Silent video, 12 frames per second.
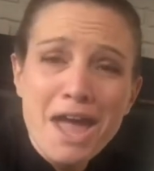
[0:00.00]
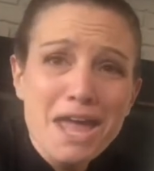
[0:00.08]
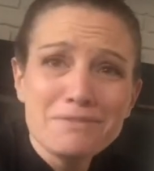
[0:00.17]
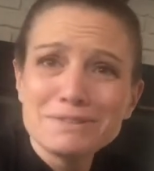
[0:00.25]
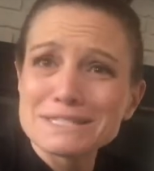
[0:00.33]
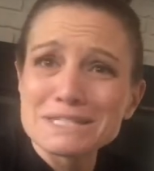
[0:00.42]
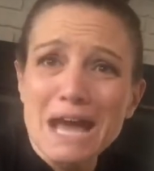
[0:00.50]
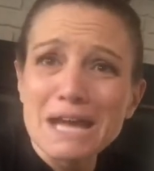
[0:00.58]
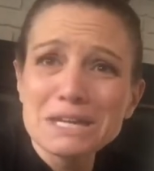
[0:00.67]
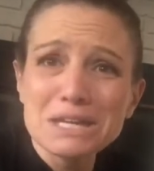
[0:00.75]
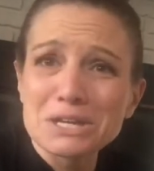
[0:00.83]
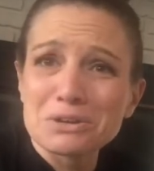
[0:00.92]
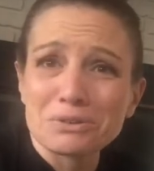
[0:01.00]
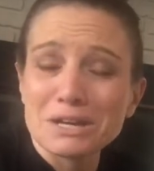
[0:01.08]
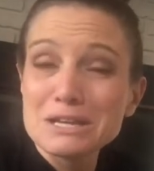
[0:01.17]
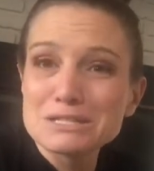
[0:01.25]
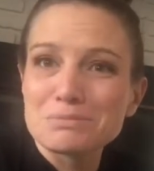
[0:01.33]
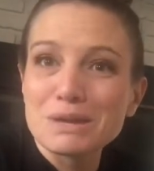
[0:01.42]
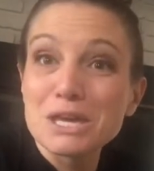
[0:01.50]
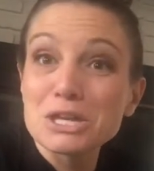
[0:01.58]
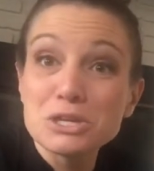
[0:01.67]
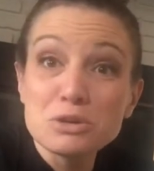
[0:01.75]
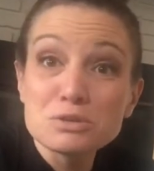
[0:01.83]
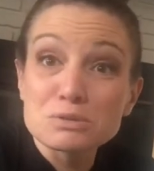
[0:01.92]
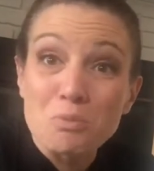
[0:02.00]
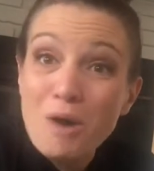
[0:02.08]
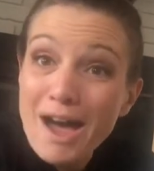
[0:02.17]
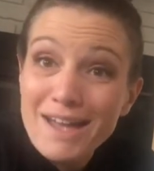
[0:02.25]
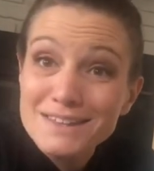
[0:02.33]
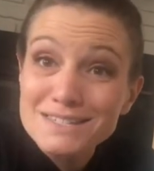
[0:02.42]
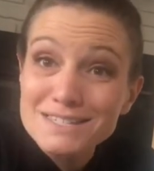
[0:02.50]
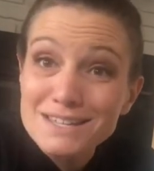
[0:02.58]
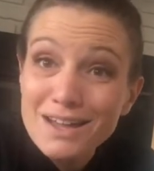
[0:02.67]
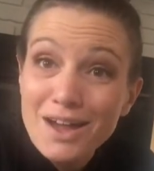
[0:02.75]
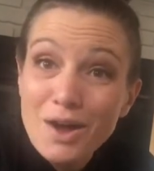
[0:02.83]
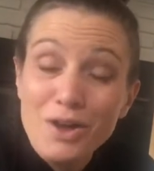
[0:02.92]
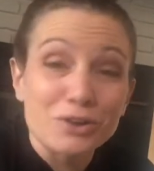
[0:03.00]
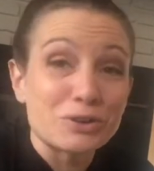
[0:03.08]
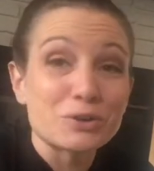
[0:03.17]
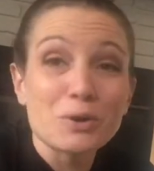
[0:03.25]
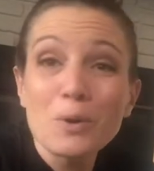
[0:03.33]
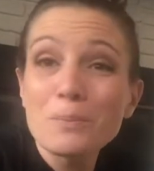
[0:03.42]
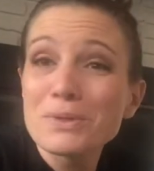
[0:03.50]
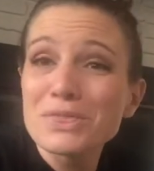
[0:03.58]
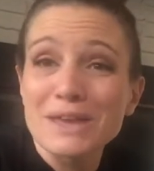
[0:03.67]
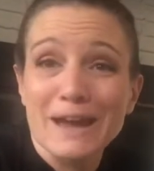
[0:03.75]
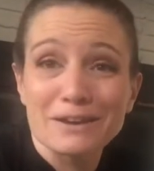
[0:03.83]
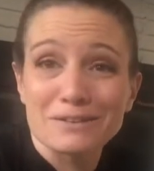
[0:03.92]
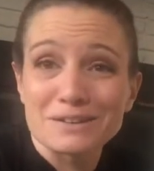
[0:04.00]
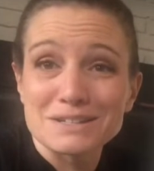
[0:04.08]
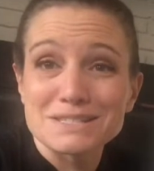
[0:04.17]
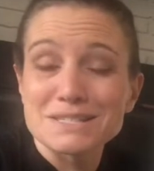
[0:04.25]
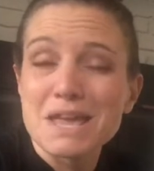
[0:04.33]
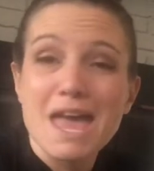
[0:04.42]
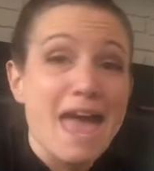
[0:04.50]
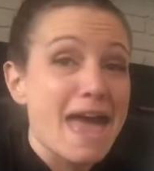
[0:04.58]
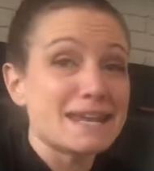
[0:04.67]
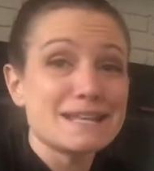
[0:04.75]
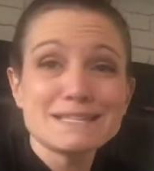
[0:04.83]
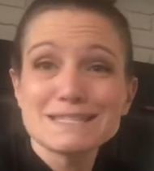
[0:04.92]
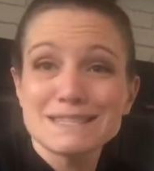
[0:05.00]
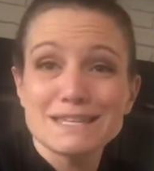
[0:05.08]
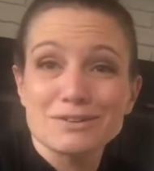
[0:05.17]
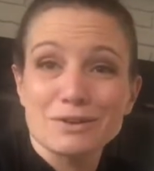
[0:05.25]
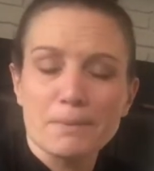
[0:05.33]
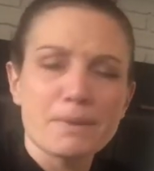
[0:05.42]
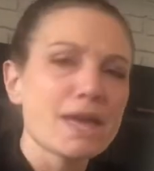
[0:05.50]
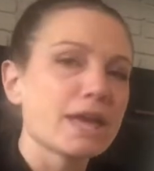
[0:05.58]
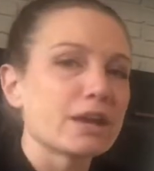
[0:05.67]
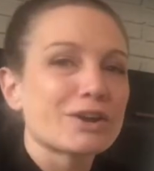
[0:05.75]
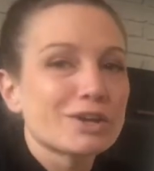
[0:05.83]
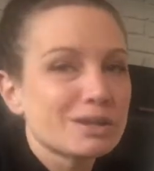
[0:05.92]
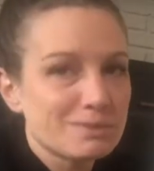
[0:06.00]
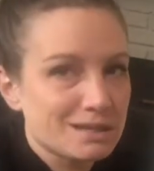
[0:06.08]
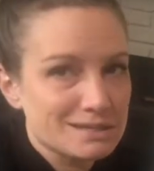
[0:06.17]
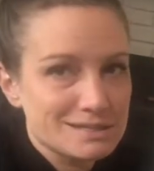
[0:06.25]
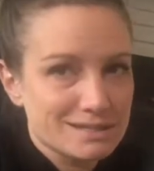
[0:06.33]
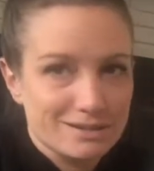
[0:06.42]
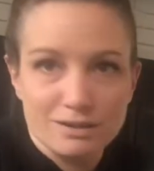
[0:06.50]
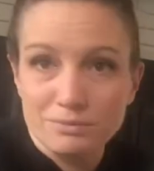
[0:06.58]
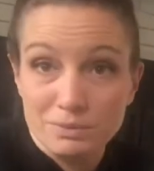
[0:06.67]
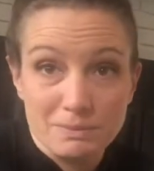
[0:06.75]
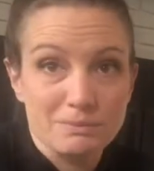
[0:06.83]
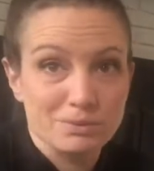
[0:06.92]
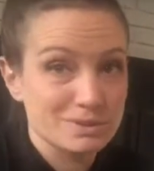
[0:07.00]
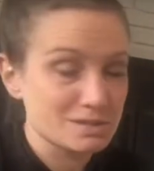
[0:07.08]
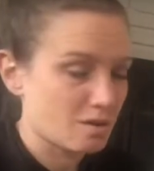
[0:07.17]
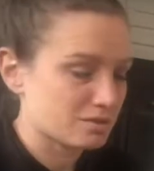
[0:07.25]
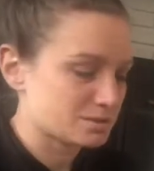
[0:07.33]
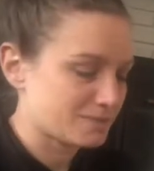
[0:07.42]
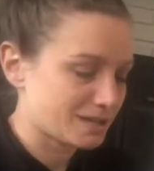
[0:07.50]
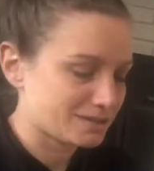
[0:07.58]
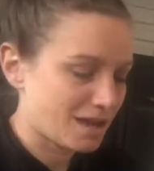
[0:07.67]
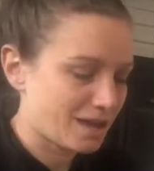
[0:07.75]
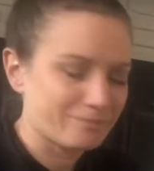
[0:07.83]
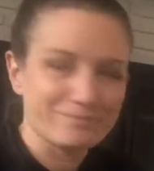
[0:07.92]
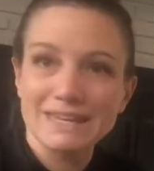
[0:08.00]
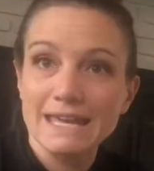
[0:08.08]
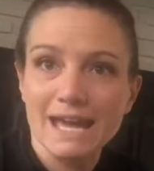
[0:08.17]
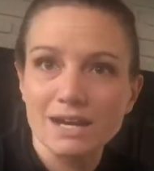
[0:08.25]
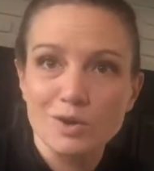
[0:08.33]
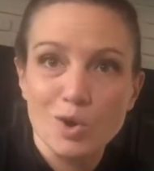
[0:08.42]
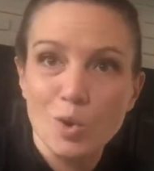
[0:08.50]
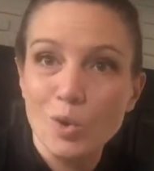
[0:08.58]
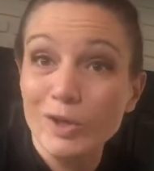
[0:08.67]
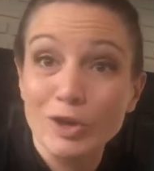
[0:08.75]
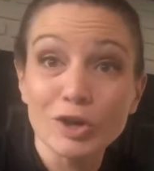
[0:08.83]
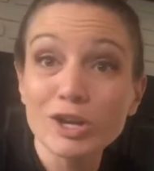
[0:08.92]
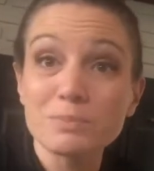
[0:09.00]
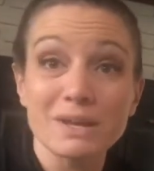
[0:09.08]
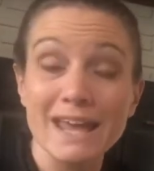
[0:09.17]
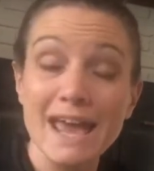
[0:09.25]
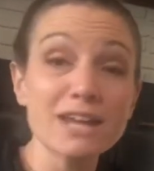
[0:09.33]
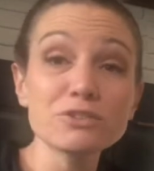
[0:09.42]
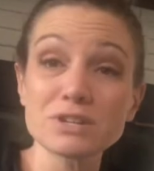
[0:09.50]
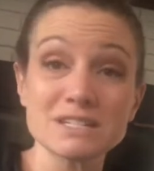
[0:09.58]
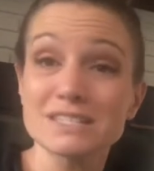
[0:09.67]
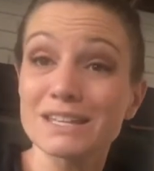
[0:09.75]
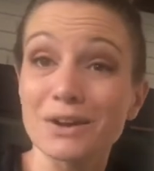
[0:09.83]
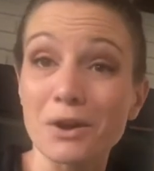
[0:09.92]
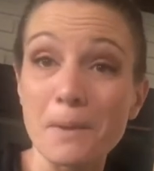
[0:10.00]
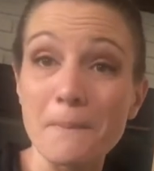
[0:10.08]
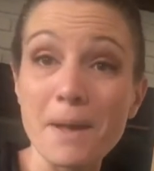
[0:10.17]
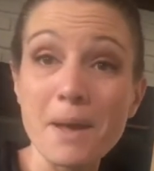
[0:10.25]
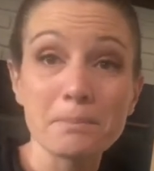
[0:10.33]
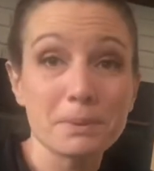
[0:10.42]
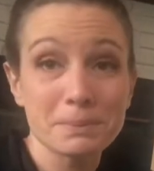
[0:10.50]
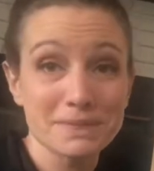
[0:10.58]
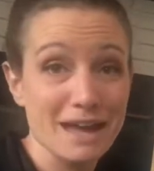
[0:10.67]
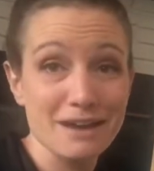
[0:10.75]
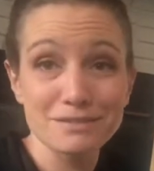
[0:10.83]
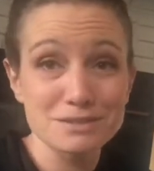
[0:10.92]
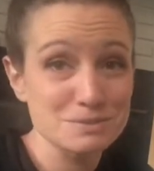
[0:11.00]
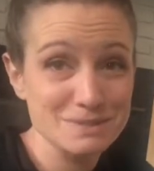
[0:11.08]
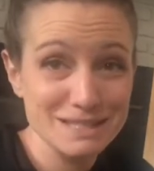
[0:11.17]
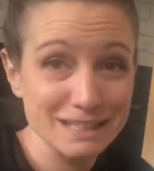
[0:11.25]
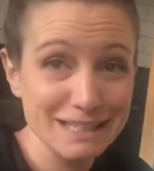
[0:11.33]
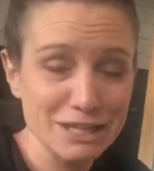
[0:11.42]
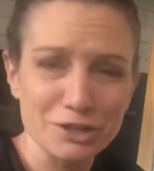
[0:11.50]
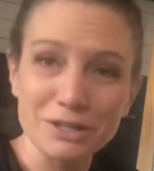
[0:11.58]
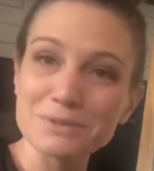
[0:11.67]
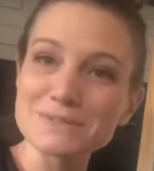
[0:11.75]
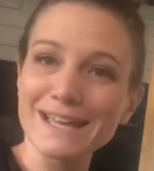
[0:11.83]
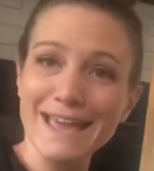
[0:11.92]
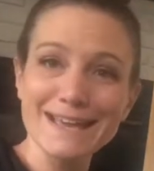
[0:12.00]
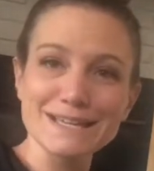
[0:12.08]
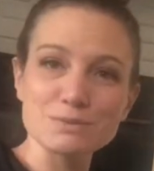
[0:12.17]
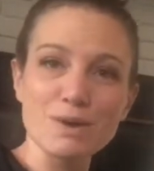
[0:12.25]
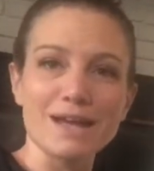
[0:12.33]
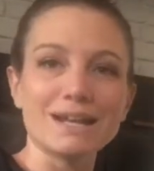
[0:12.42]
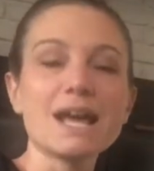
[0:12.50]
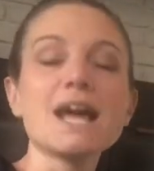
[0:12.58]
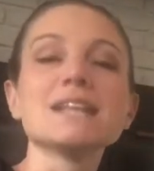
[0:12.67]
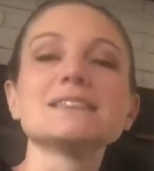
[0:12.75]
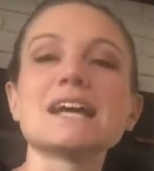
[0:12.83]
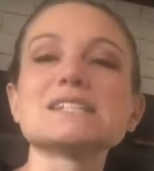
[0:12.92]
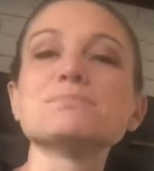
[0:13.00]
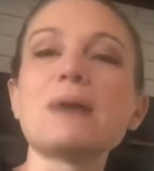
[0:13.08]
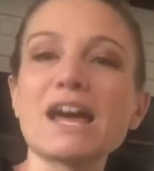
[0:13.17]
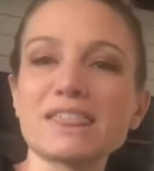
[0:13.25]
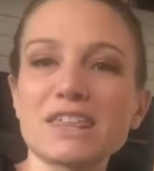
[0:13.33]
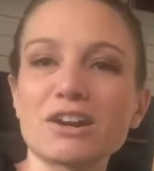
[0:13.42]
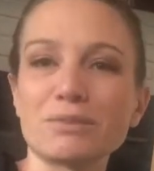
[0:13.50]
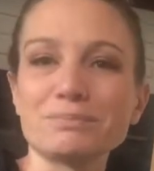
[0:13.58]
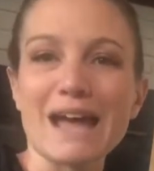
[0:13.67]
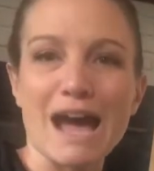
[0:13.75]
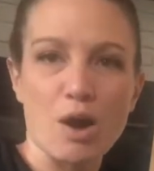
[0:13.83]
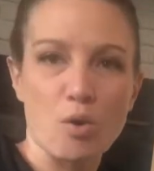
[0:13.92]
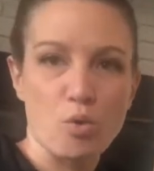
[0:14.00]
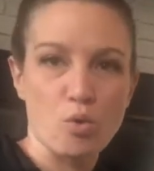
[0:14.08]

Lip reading: If it's 90 degrees, we could use what? Good old Pythagoras and his theorem. It could have been his theorem. Remember, we talked about that. He had a colt. It could have been Henry's theorem, but Pythagoras was the leader, and he was like, hey, guess what? That's my theorem now.